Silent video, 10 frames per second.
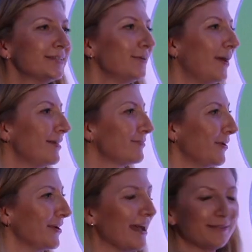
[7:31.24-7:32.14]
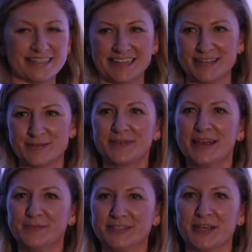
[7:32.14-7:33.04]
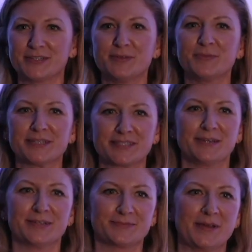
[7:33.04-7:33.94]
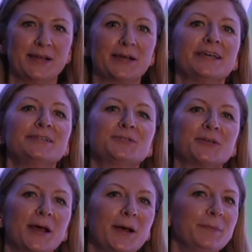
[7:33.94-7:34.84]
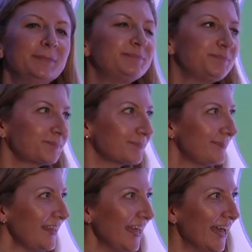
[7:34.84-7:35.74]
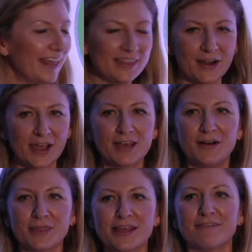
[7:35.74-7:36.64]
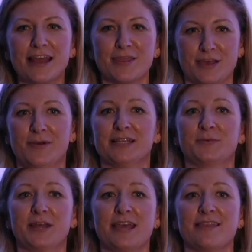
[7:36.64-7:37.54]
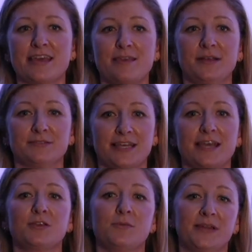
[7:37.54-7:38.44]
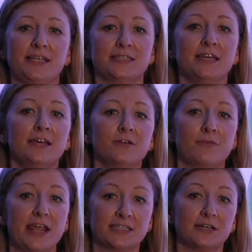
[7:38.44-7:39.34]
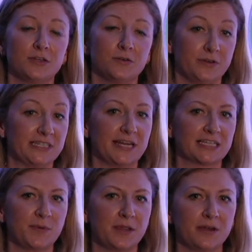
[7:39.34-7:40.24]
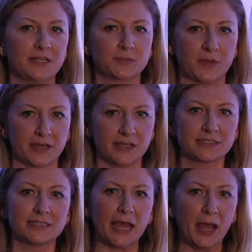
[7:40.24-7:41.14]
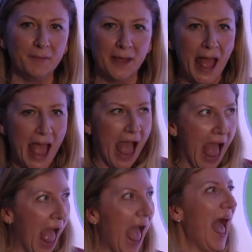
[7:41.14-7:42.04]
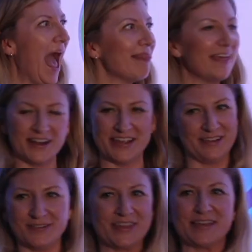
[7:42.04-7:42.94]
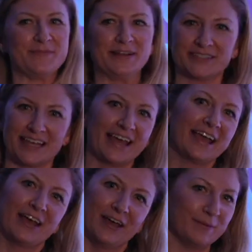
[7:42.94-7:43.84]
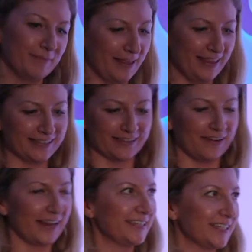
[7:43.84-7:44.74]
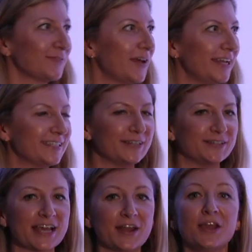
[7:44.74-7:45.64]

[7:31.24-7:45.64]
so I've got an outstanding complaint with Jet2 because they lost my luggage. And then I can't think of anything worse when I get their emails saying, "Can you please rate your recent experience with us?" And then I get all the emails saying, "And these are our latest flight deals." And I